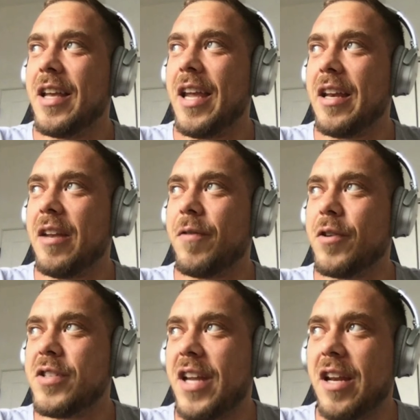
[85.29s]

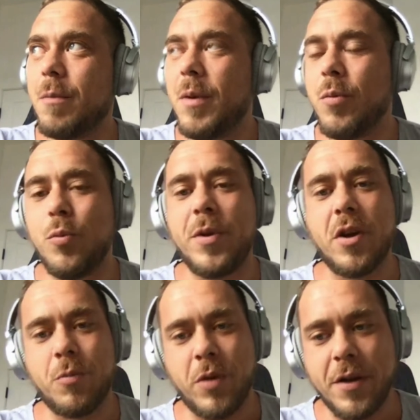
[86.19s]
handed me Ruby
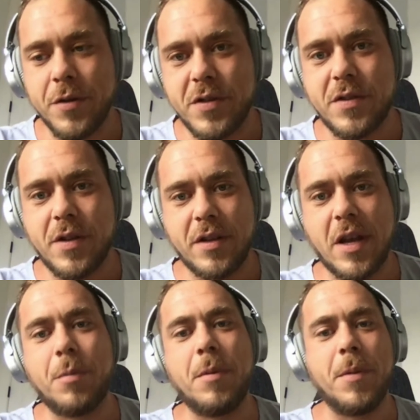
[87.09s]
on Rails and
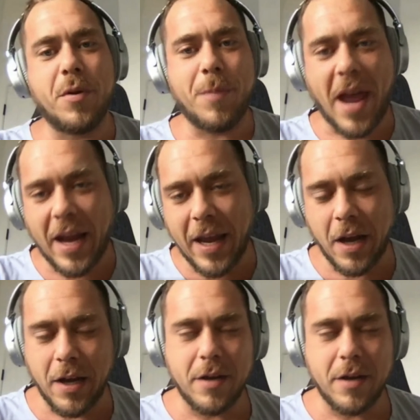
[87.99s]
helped me build a back end.